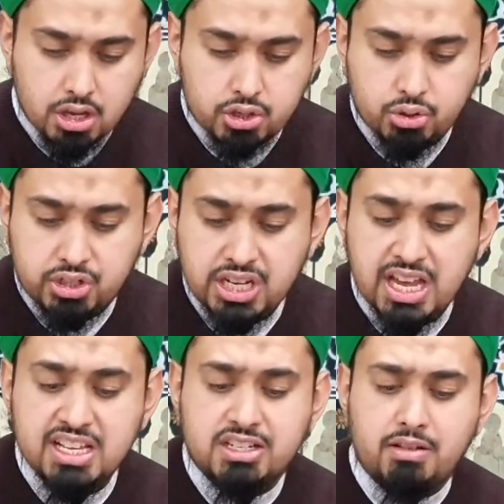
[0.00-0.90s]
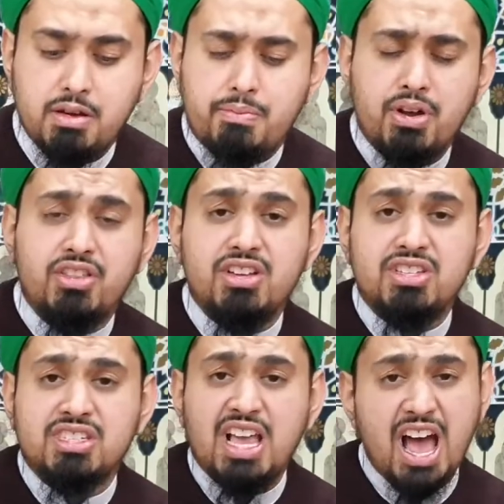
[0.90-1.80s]
So dear Islamic
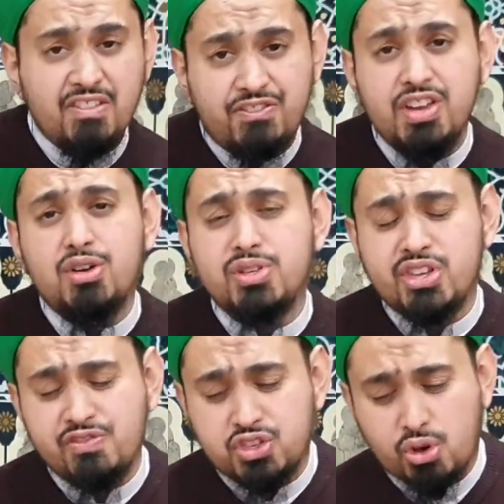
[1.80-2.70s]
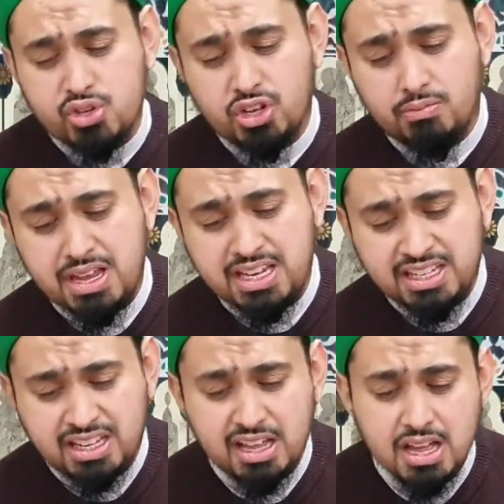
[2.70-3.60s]
brothers and viewers of social
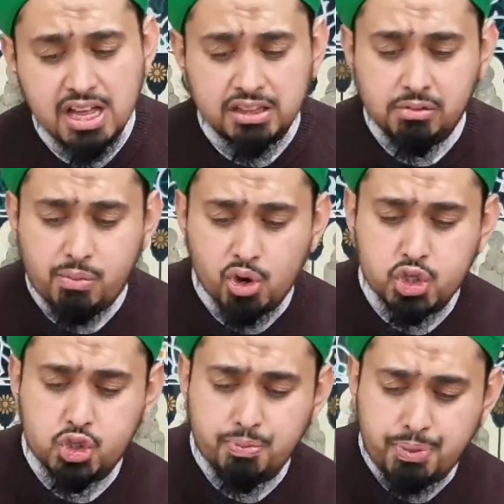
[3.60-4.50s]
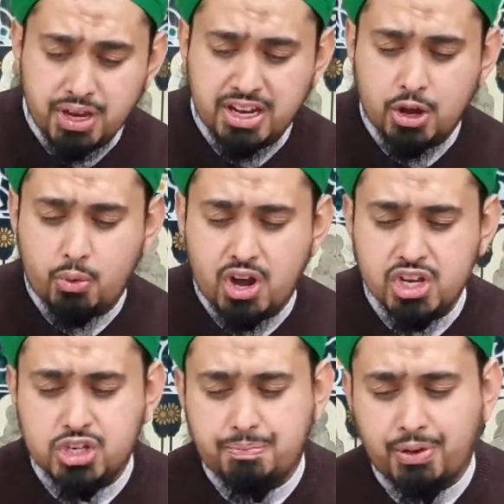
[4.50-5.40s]
media, the most superior
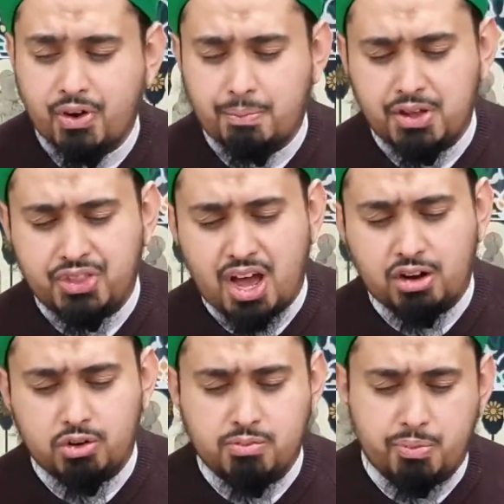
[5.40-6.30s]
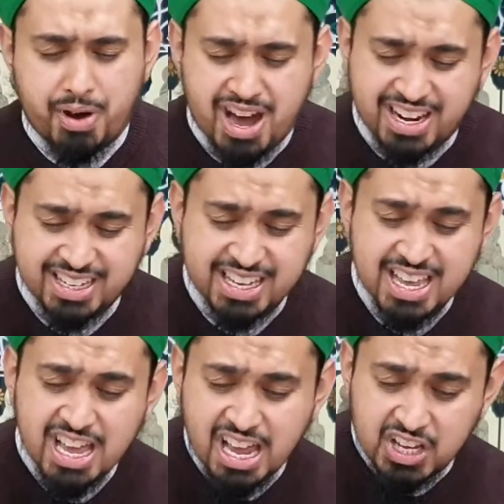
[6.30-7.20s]
worship in Ramadan al-Mubarak
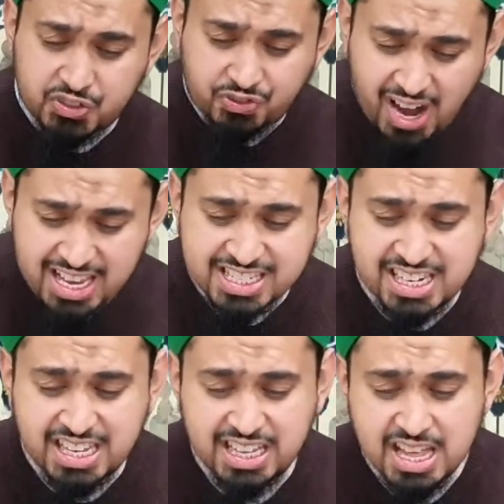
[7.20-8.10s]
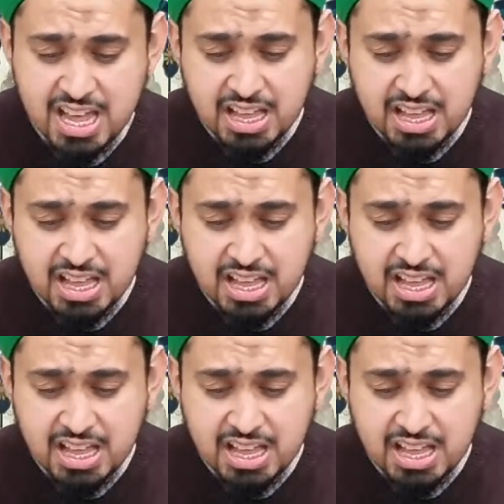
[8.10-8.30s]
is fasting.